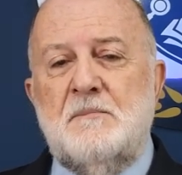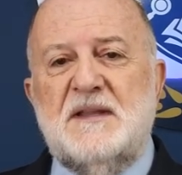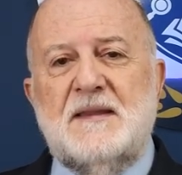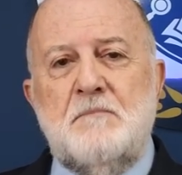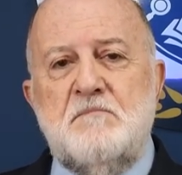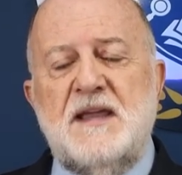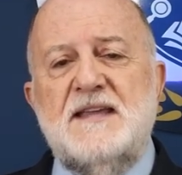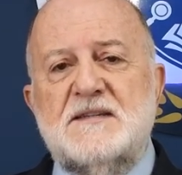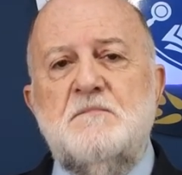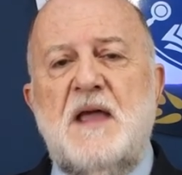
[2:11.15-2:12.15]
but the
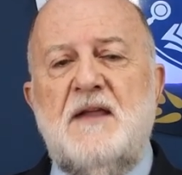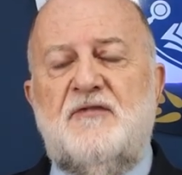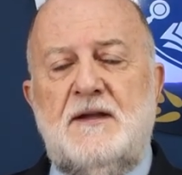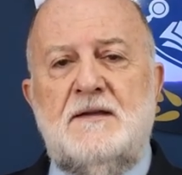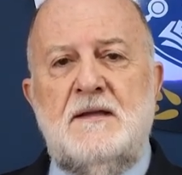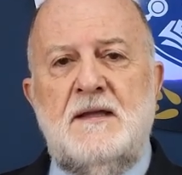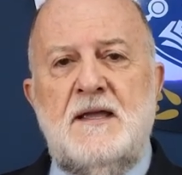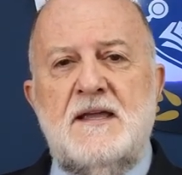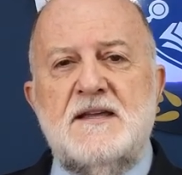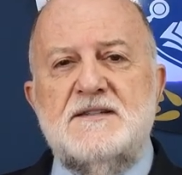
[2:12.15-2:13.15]
biggest benefit
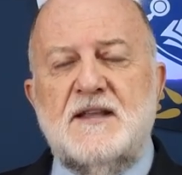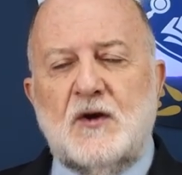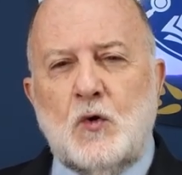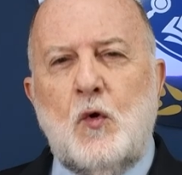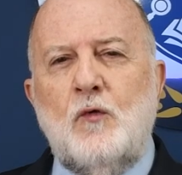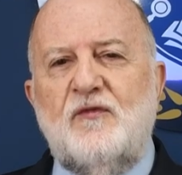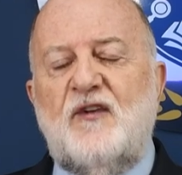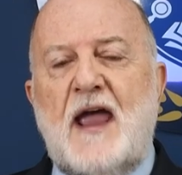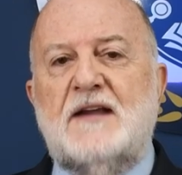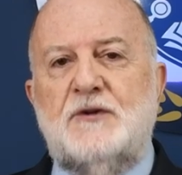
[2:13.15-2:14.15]
is the
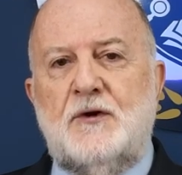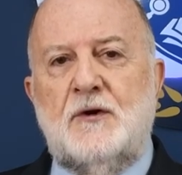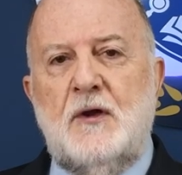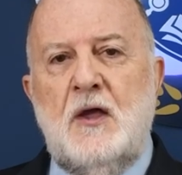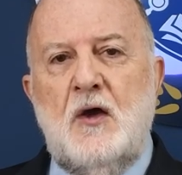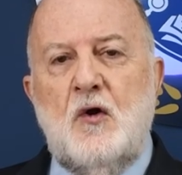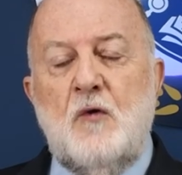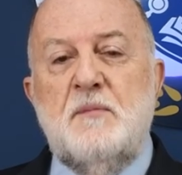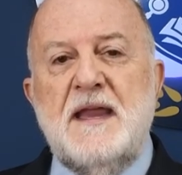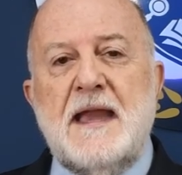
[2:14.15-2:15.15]
co-factor
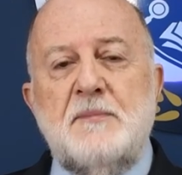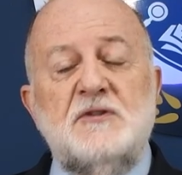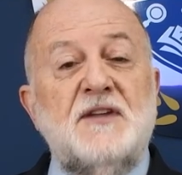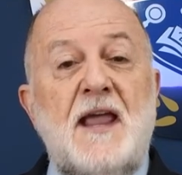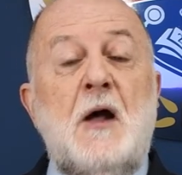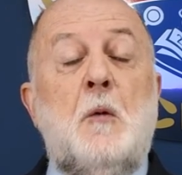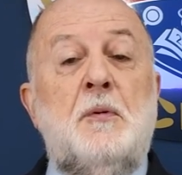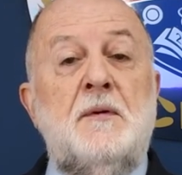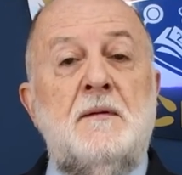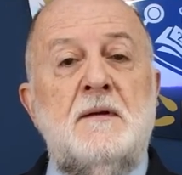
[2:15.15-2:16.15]
of being able to help,
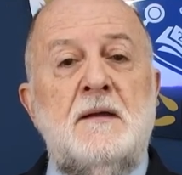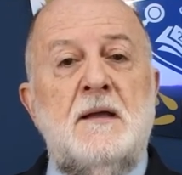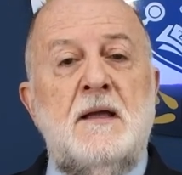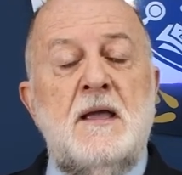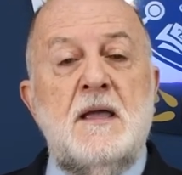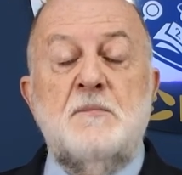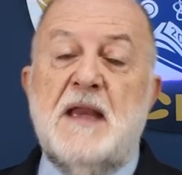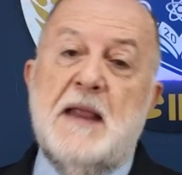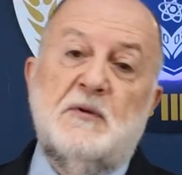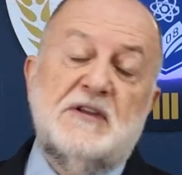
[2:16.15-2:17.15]

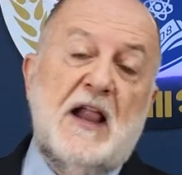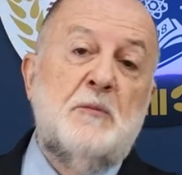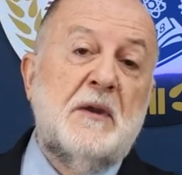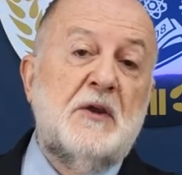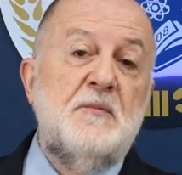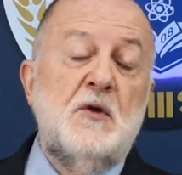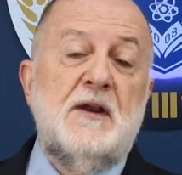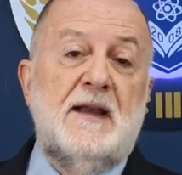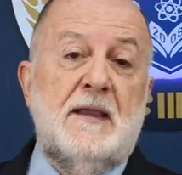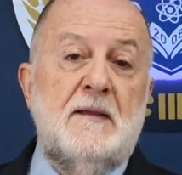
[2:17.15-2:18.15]
being able to help a
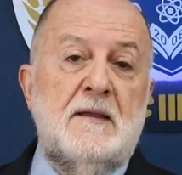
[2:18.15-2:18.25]
community